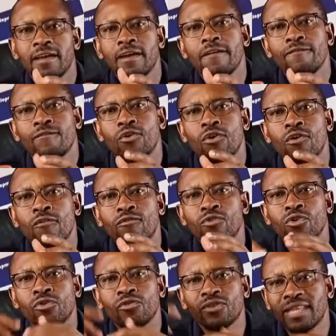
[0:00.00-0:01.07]

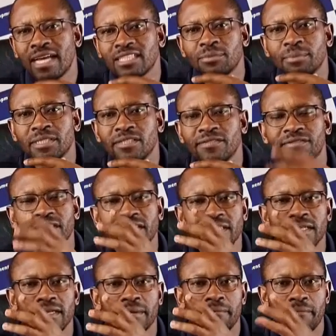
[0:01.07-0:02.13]
for that specific
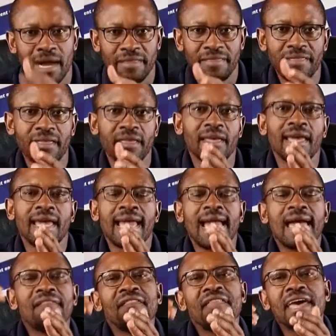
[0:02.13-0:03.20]
month.
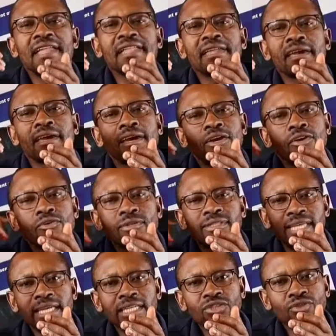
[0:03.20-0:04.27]
And then you
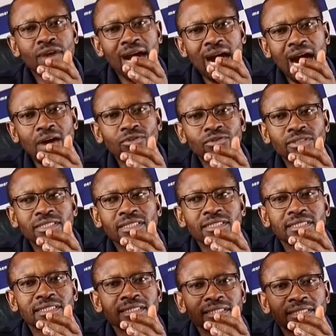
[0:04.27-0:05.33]
take into account
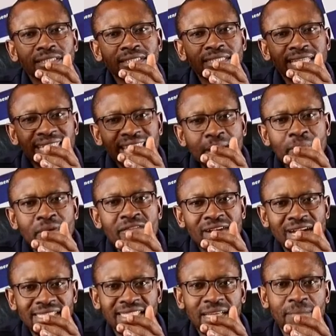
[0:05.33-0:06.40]
the number of
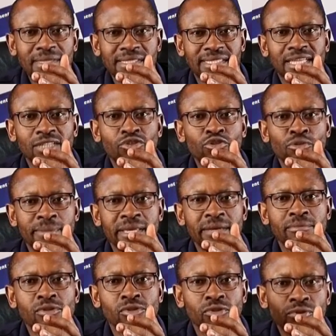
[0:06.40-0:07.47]
customers that you'll be
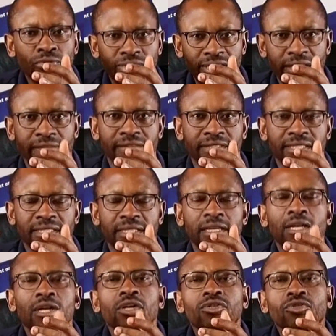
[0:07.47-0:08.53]
able to service.
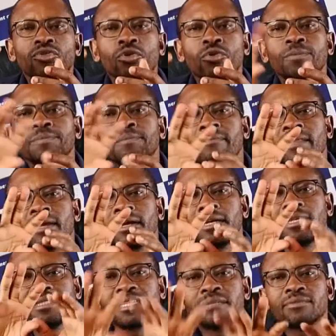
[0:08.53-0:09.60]
So
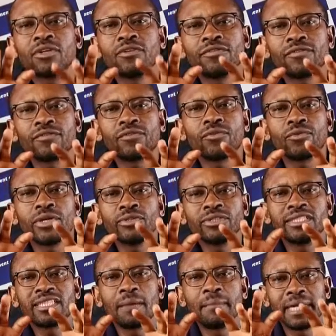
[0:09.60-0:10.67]
in terms of when you're
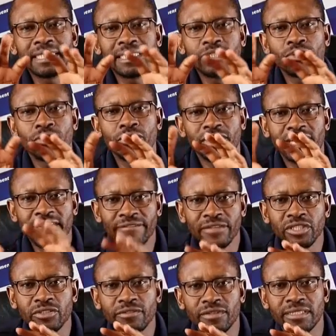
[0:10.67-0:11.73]
determining your
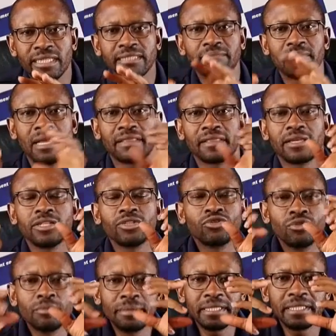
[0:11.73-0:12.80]
revenue for that month, it
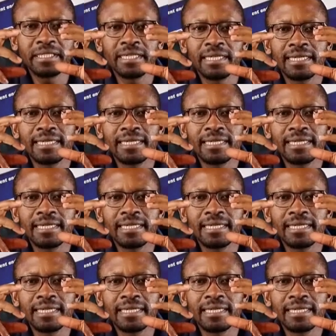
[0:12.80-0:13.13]
will be